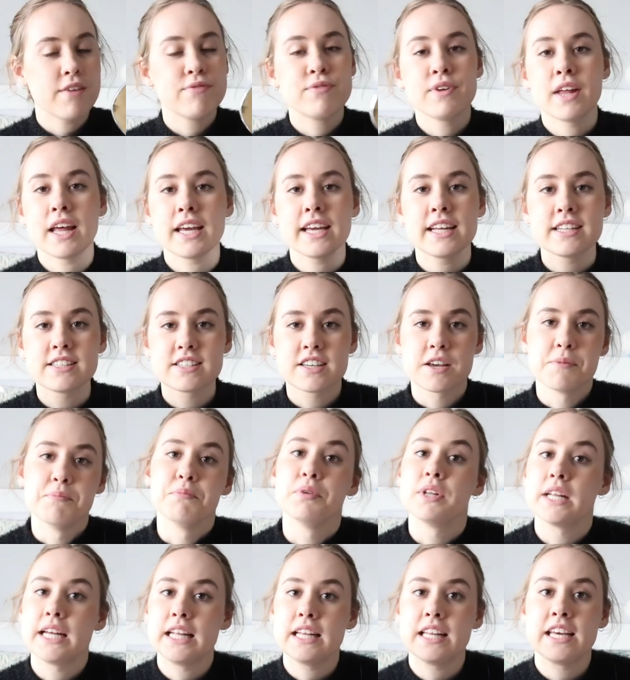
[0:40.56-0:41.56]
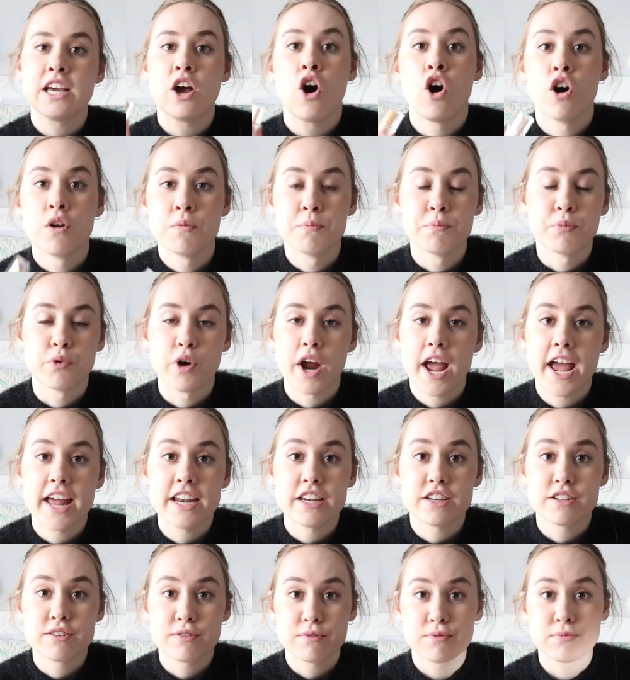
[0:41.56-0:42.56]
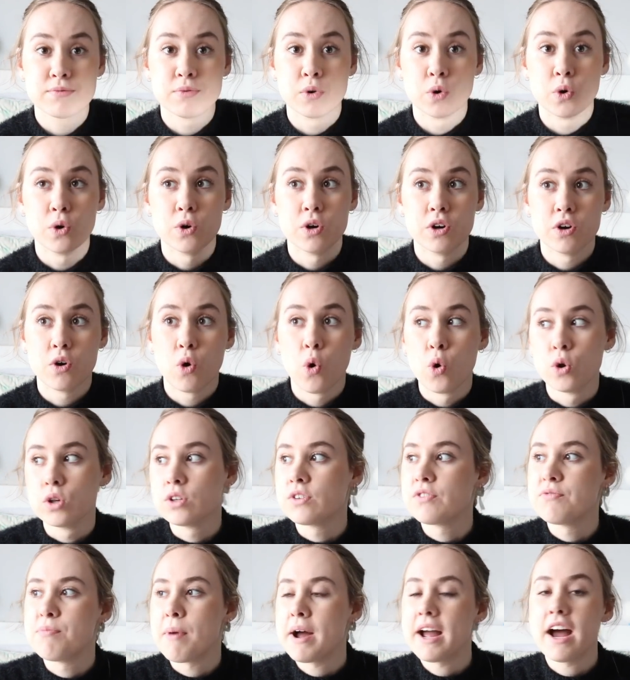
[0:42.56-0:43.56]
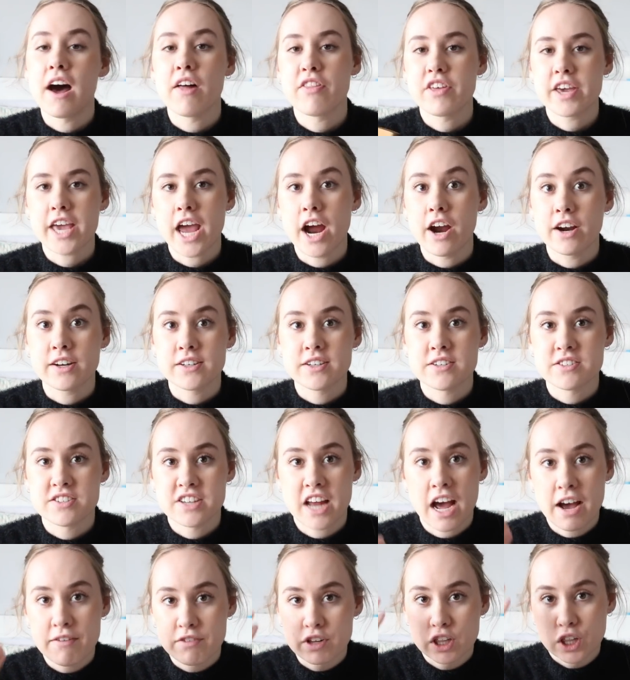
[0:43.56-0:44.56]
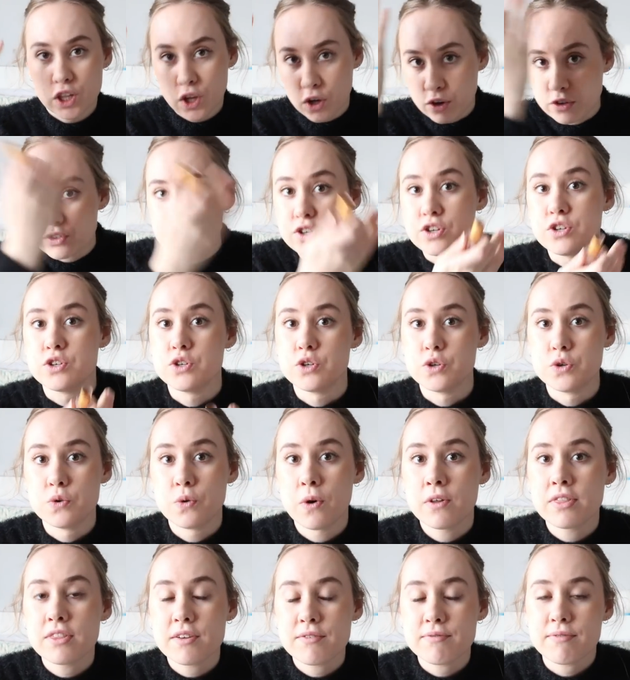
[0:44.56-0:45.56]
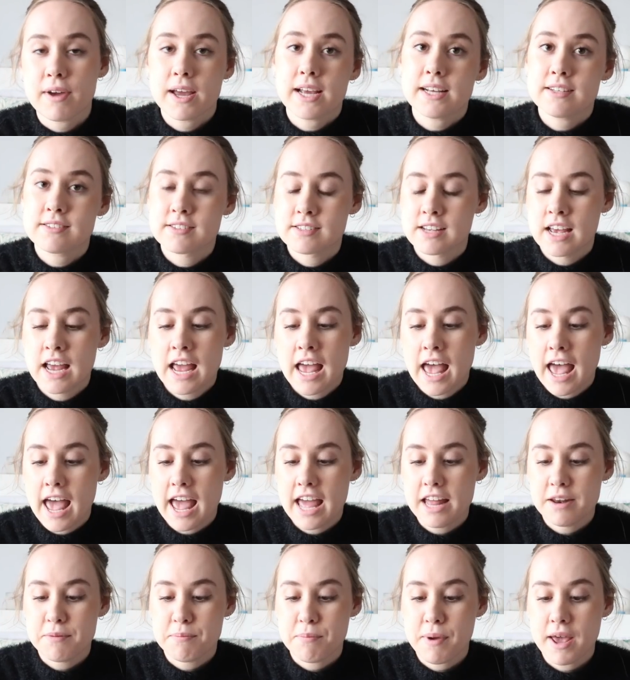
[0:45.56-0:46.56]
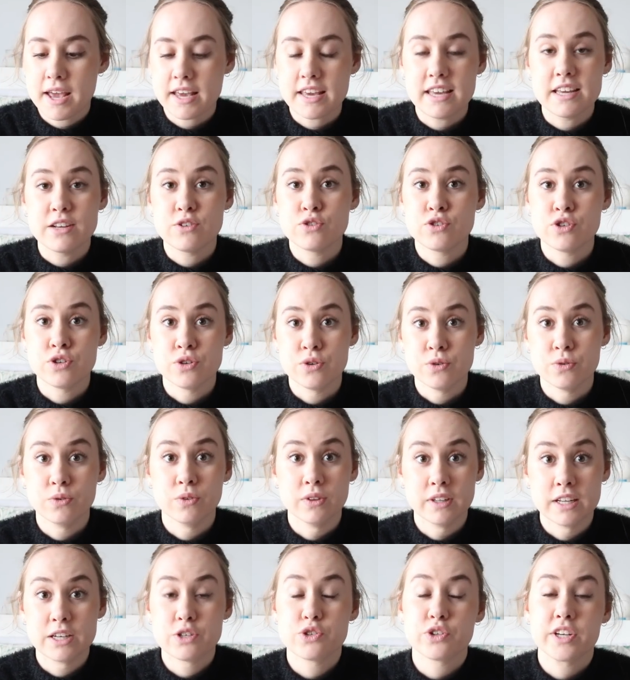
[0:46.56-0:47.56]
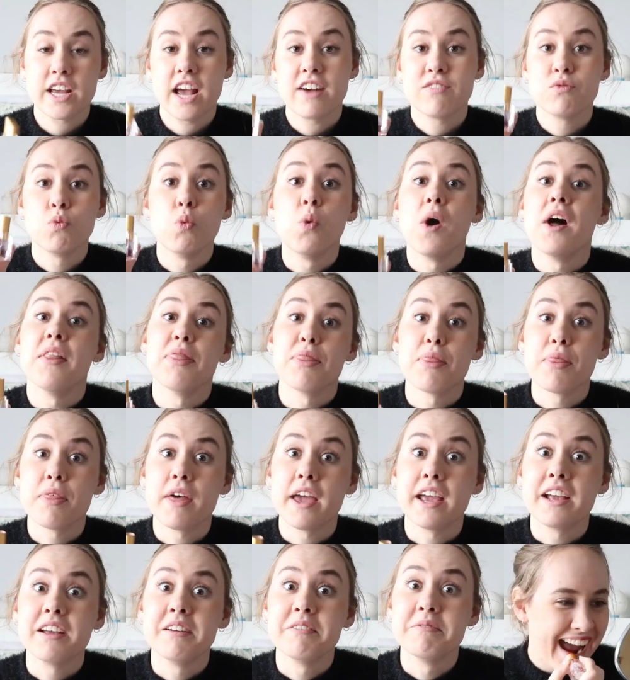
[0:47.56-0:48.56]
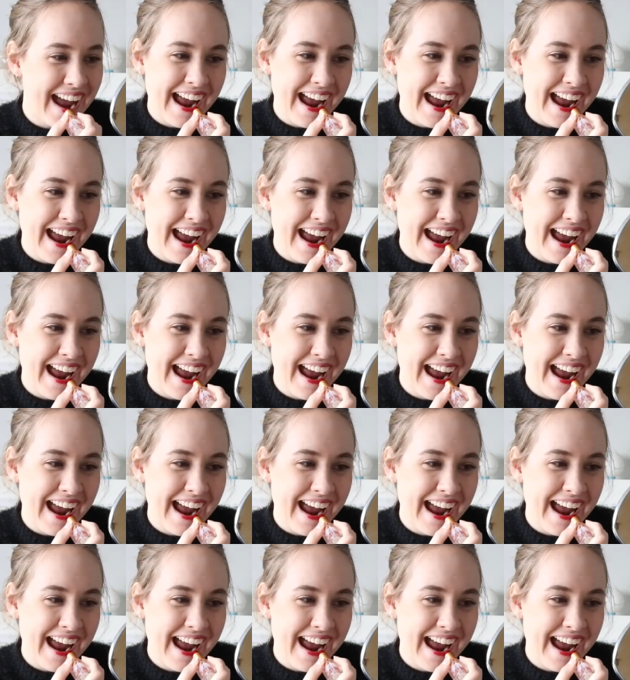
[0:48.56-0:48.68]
I feel like it's completely on brand for all of my other characters to have a lot to do on the face, and Peggy to literally have one thing.